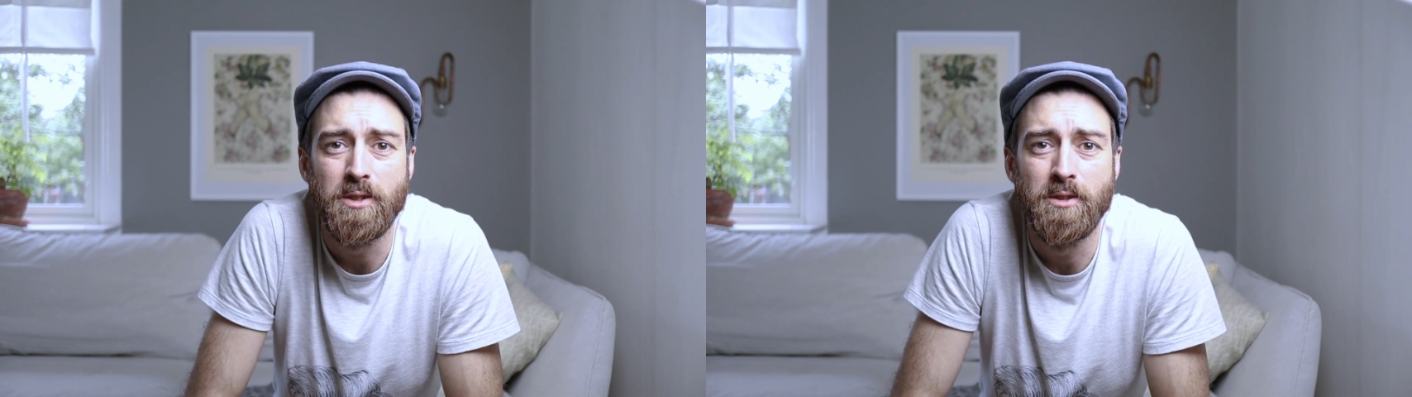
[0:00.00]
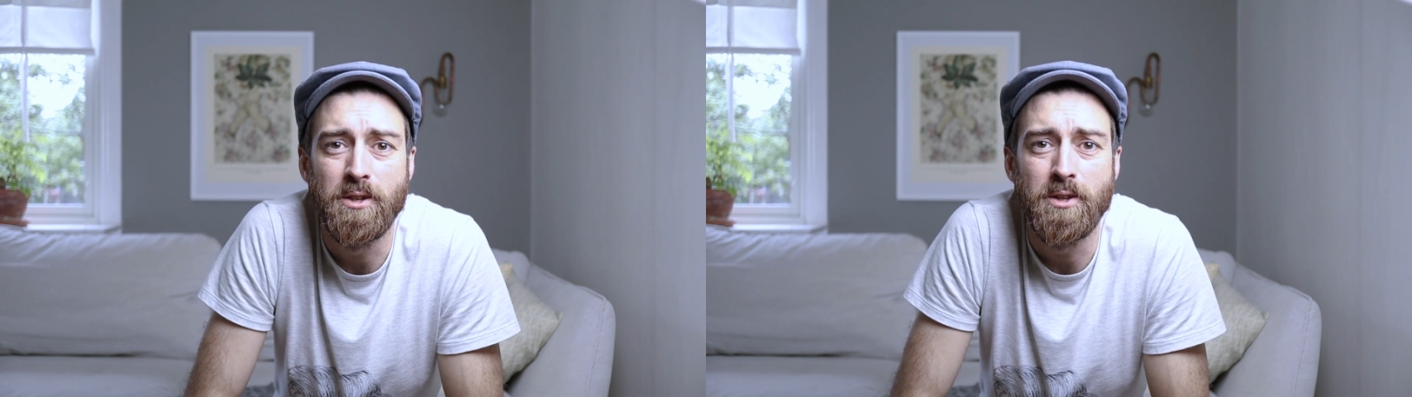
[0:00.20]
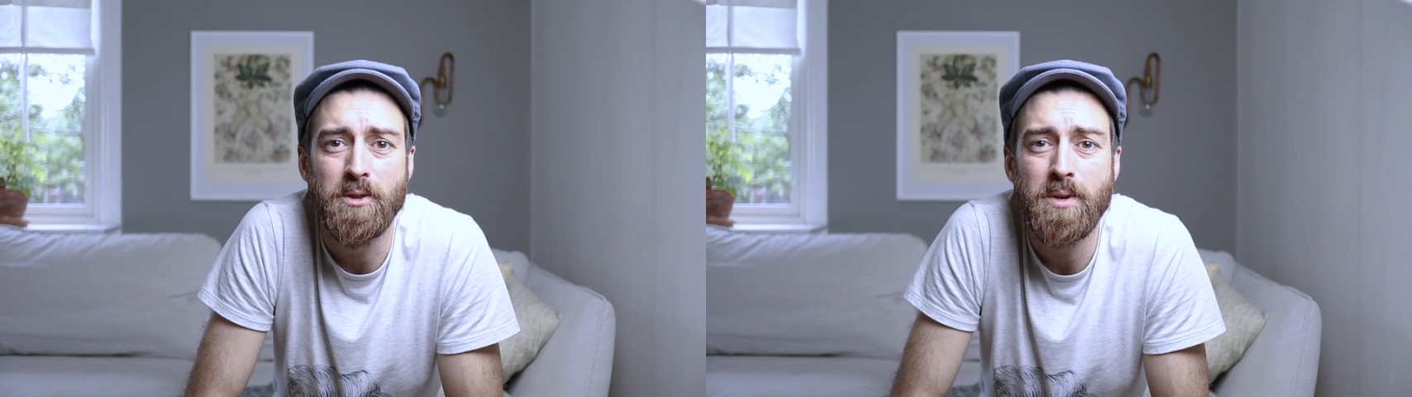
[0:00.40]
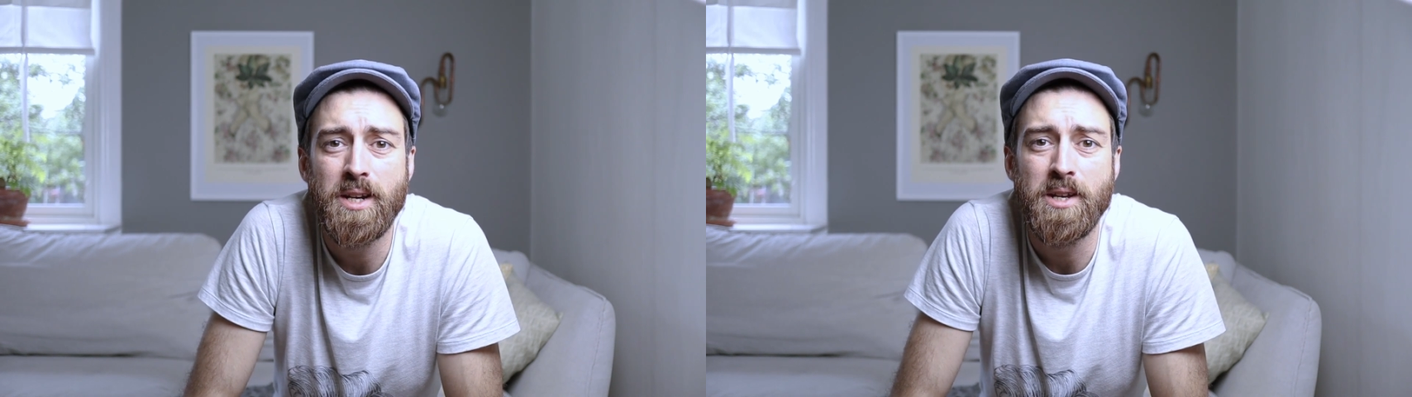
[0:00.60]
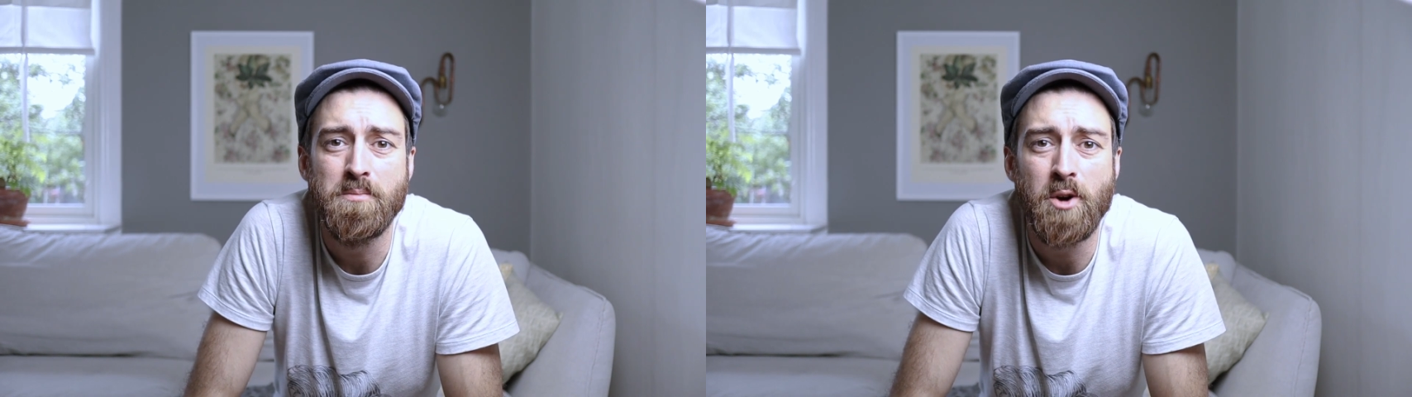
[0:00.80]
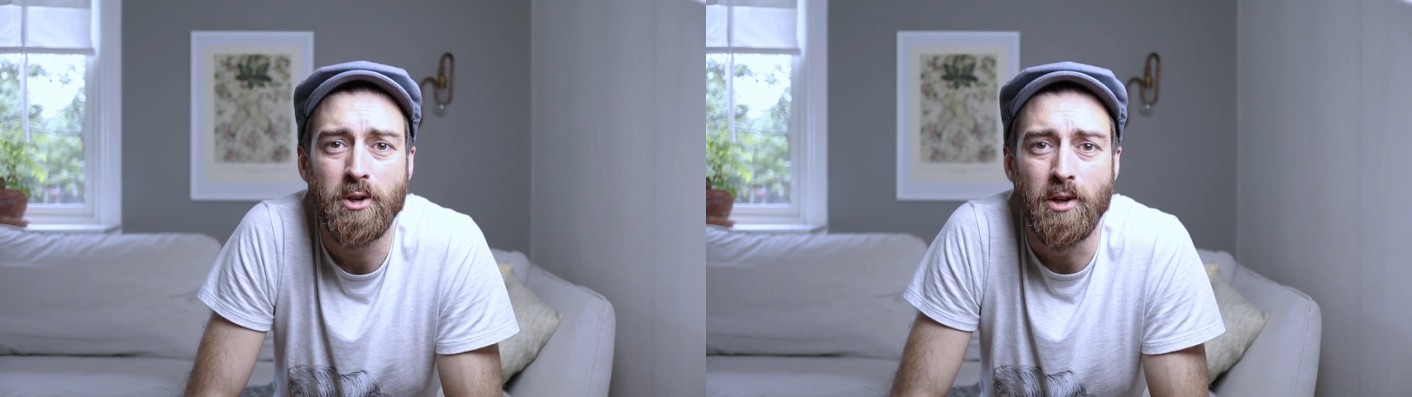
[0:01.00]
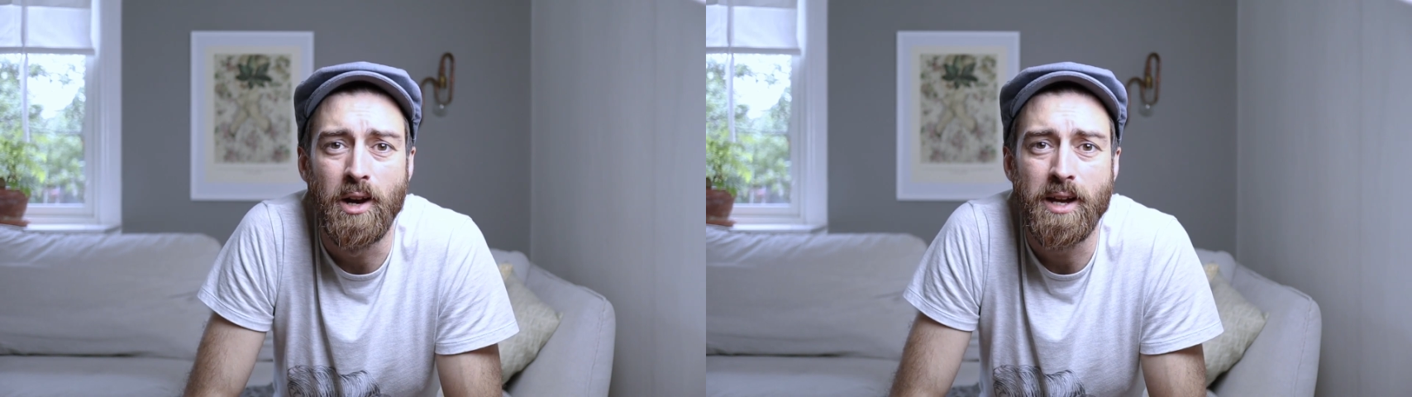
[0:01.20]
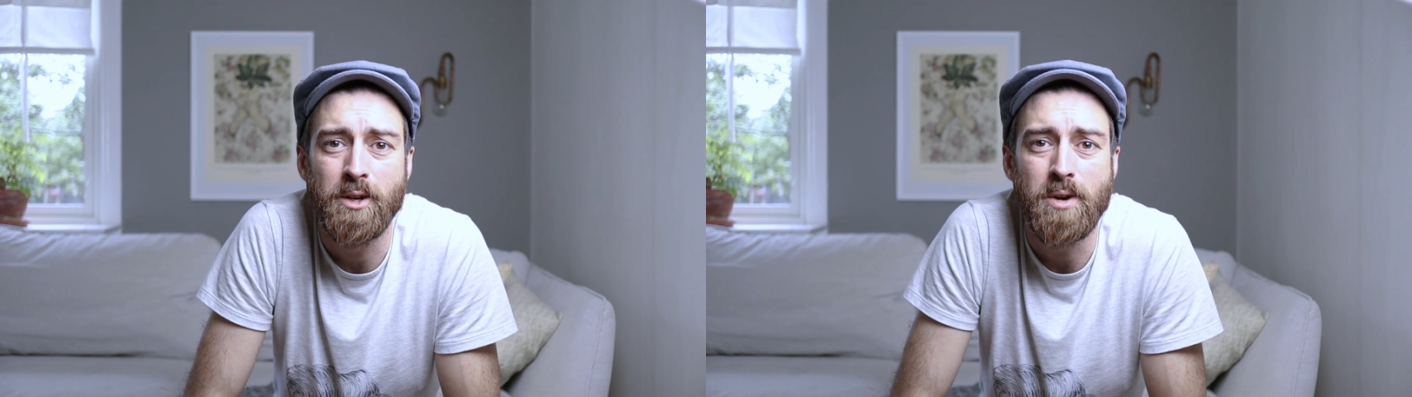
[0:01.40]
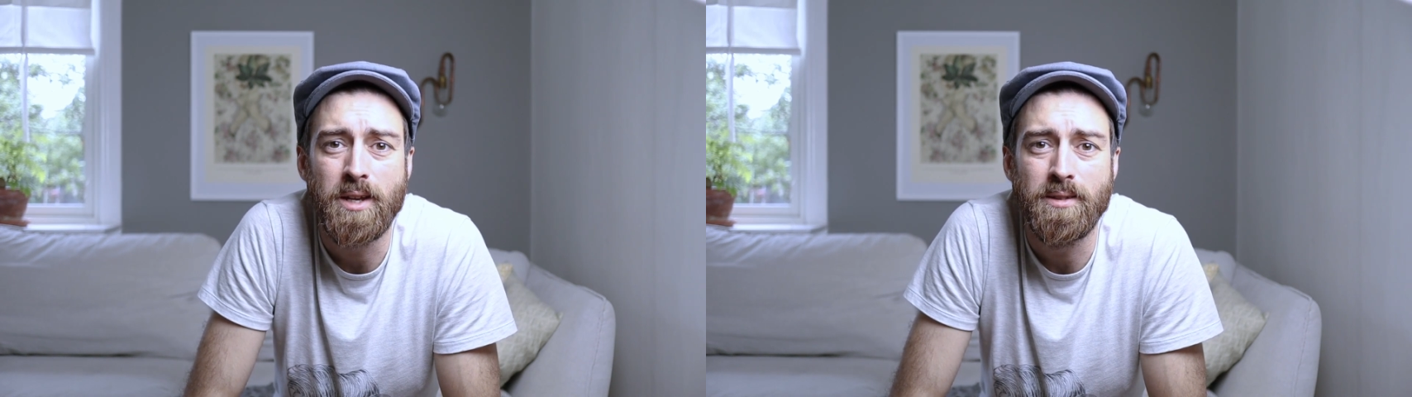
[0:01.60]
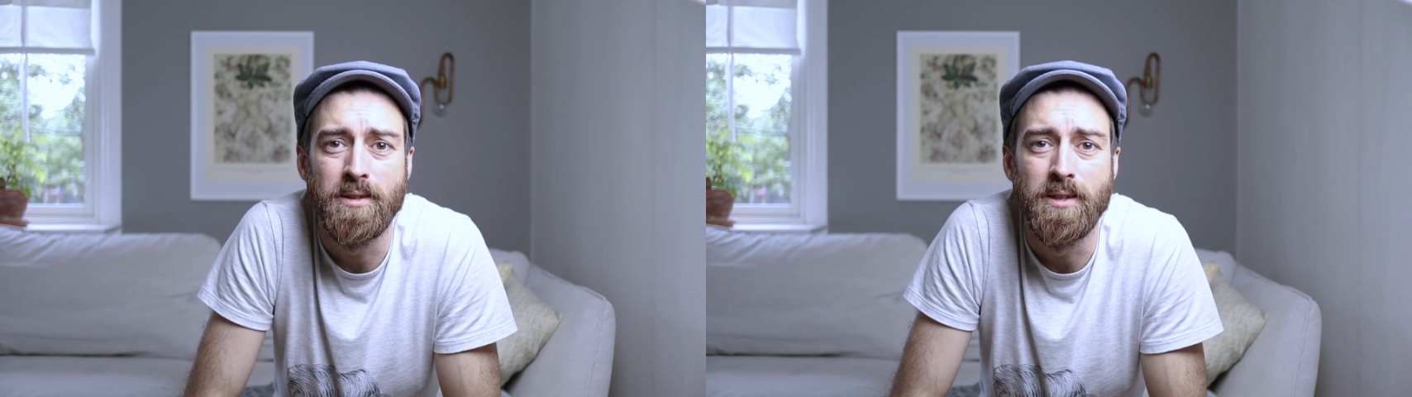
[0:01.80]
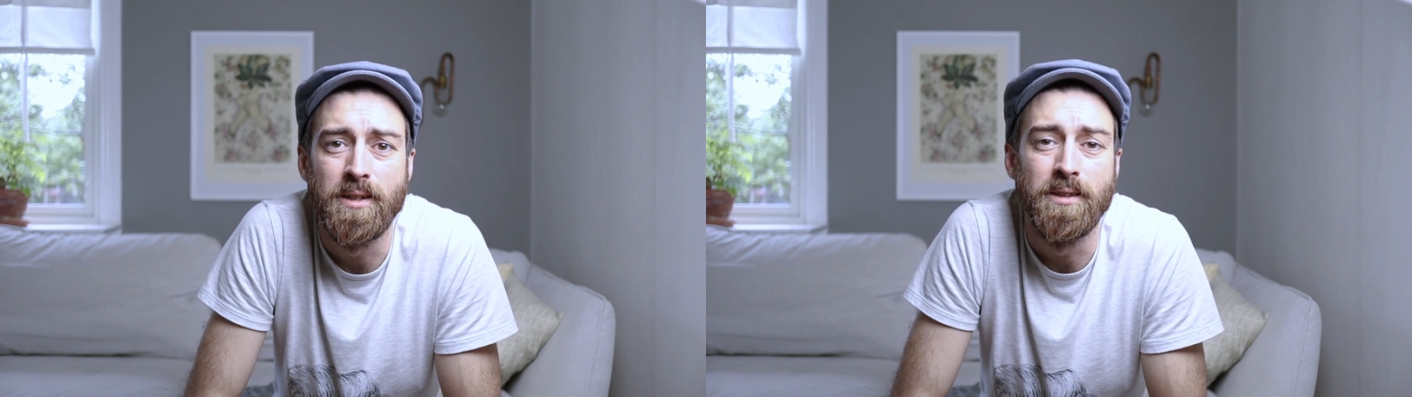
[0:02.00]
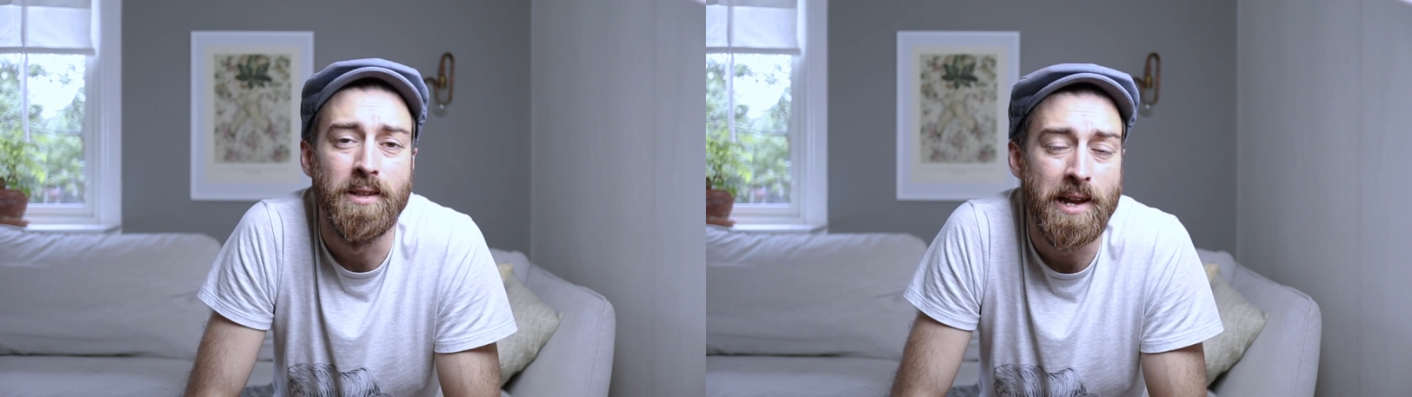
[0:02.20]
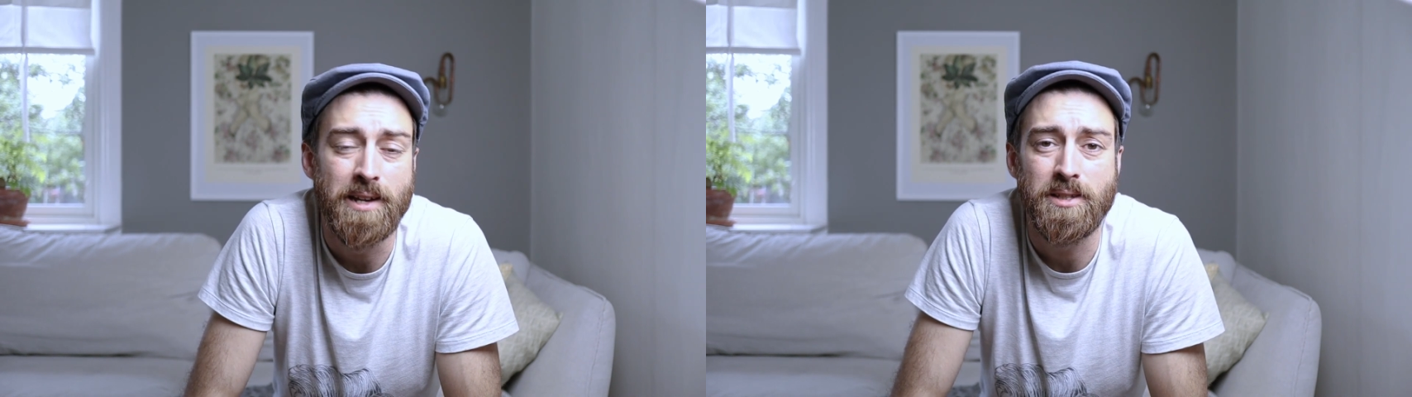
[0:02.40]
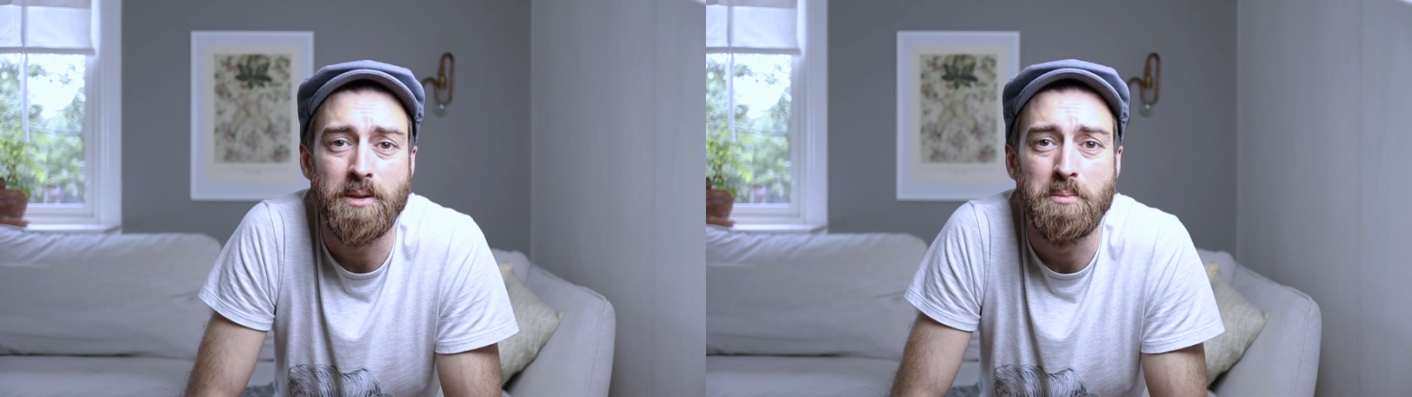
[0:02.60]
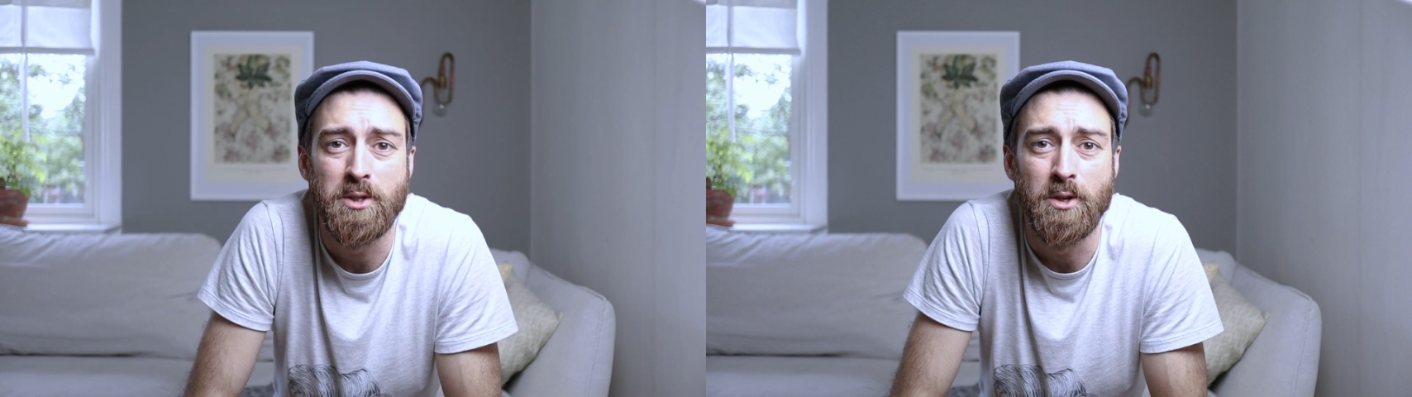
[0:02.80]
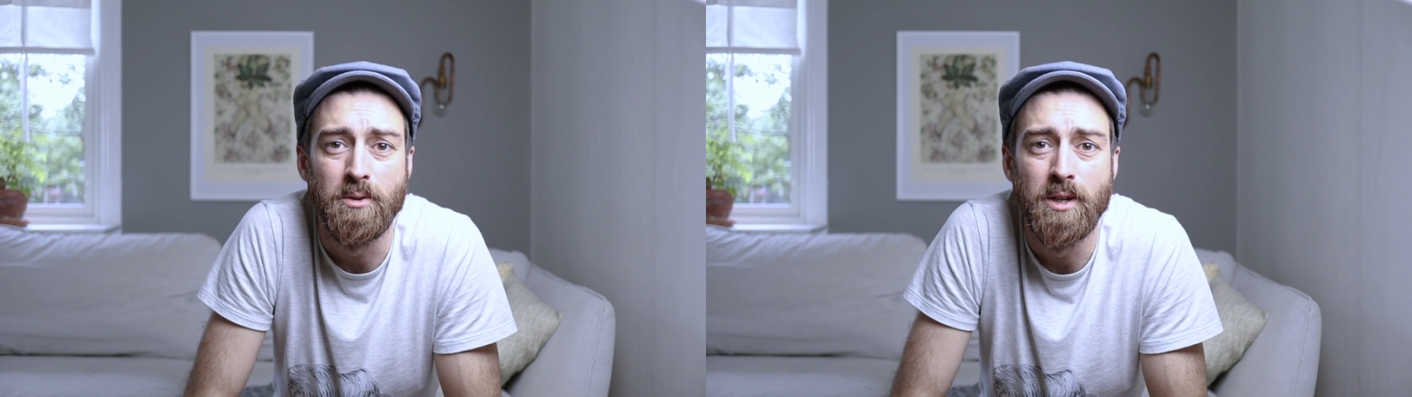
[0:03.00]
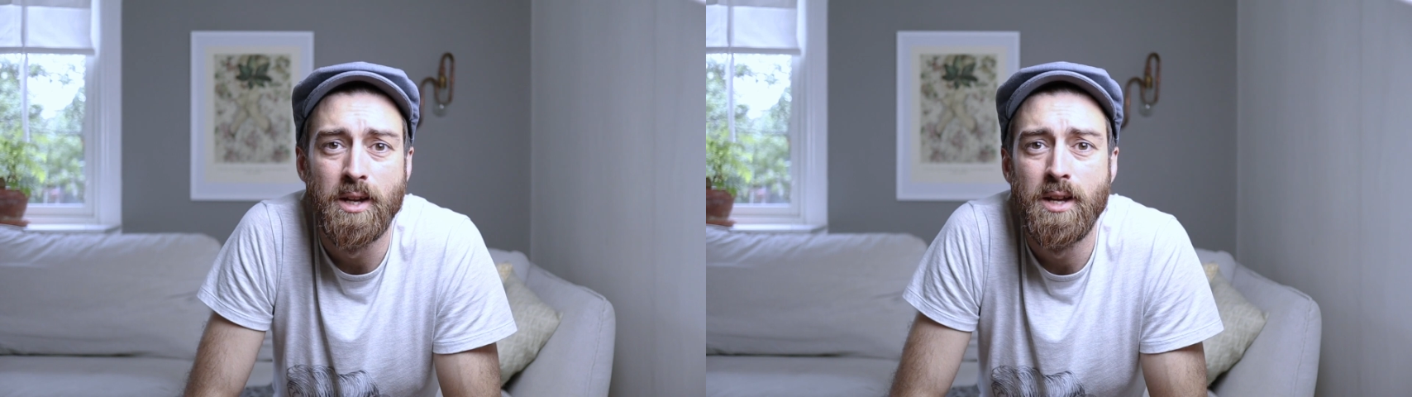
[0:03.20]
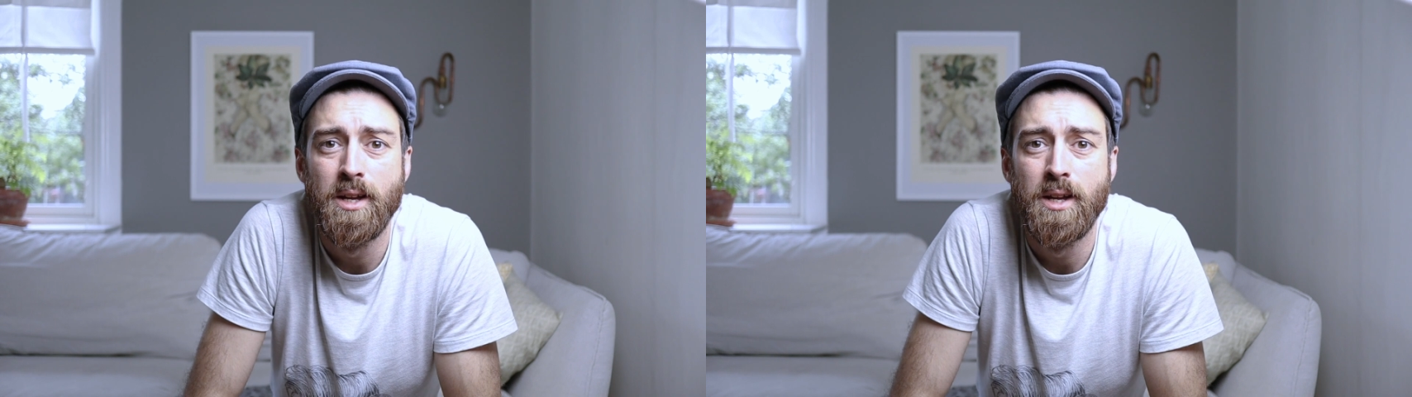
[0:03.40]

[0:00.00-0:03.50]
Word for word: the three D model I created in the last episode.